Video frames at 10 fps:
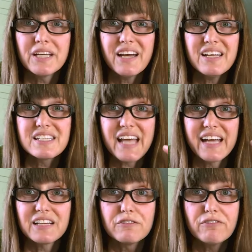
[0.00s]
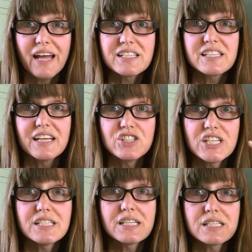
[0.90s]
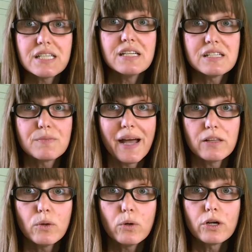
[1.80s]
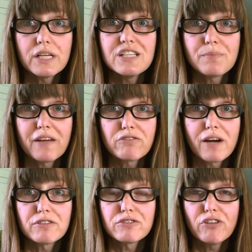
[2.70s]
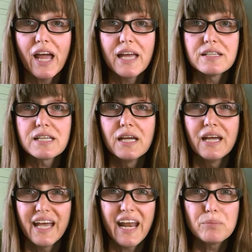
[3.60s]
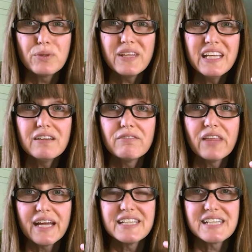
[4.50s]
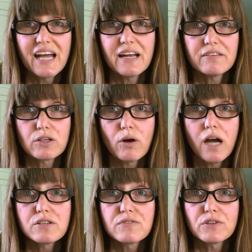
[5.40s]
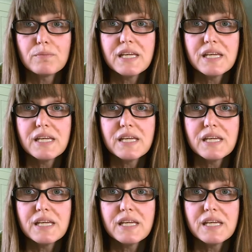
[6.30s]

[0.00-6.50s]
and because I confess that Jesus is my Lord, he's my forever friend, and I believe that he died on the cross for